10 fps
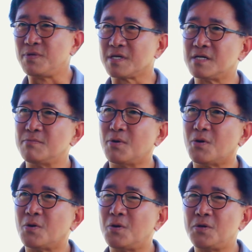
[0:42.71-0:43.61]

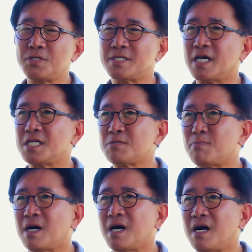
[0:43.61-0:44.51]
pickleballs, nice
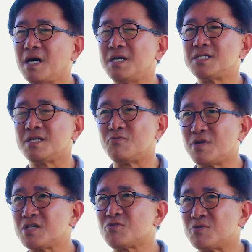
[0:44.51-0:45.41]
spas, and
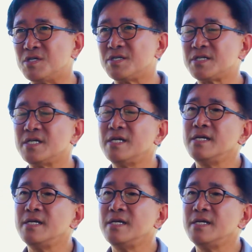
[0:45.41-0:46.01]
restaurants.